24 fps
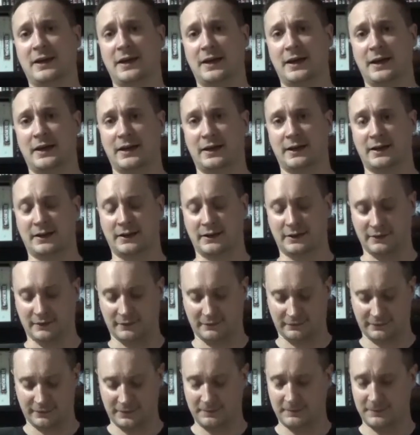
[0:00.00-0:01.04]
and
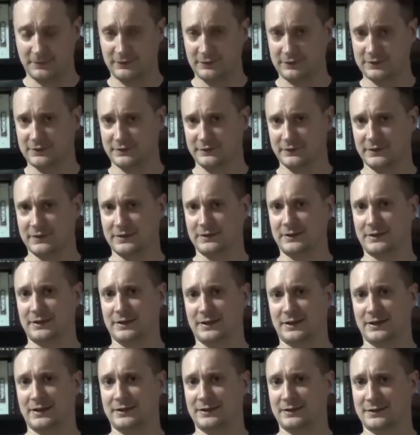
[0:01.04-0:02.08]
from the looks of it,
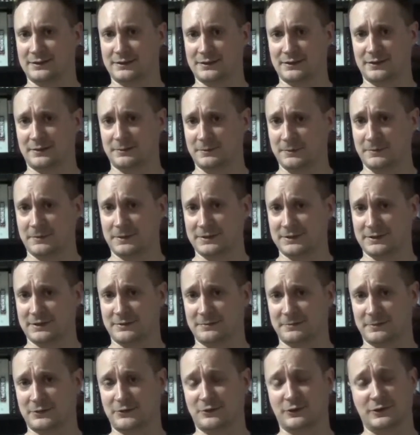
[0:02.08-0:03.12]
again, this is going to be my system
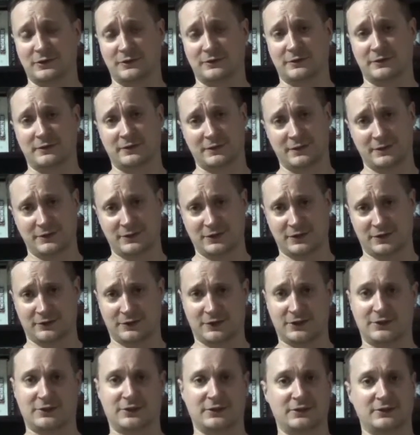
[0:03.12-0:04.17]
of choice this
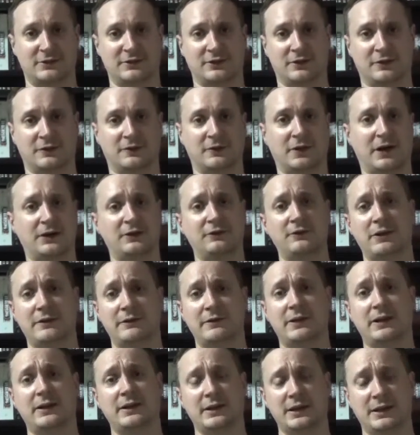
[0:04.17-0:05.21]
generation. So, I don't have a
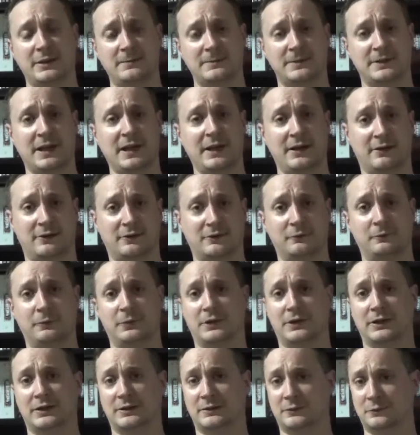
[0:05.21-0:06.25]
lot of games now,
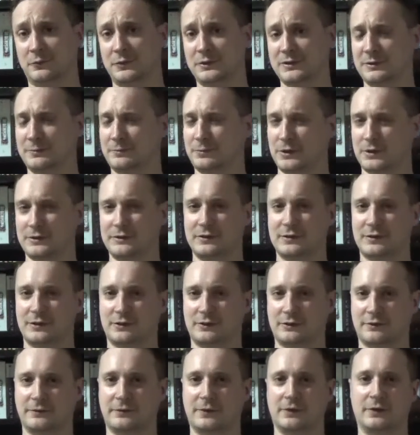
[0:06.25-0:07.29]
but once the prices start
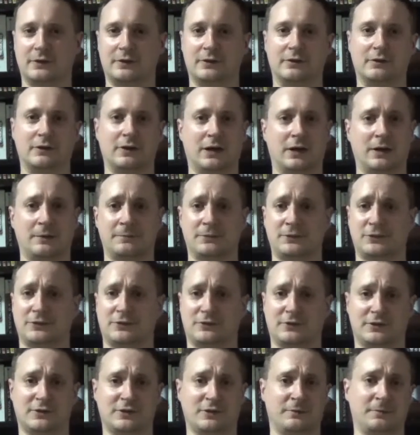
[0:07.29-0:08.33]
to fall, I'm sure
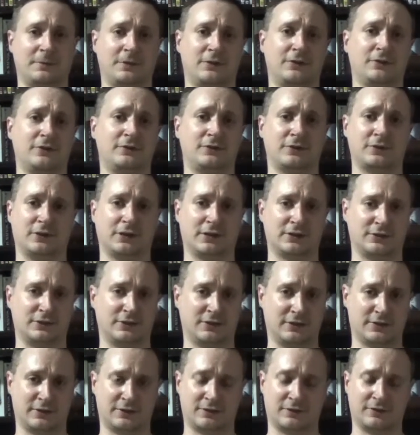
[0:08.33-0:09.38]
this is going to be a huge collection
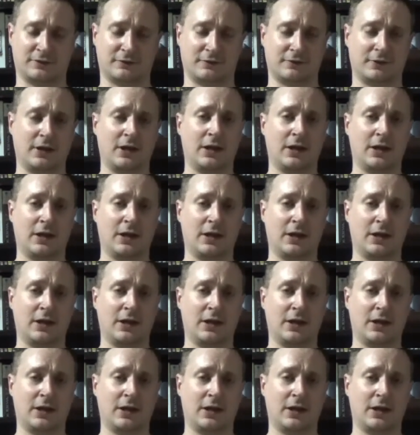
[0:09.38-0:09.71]
in its own.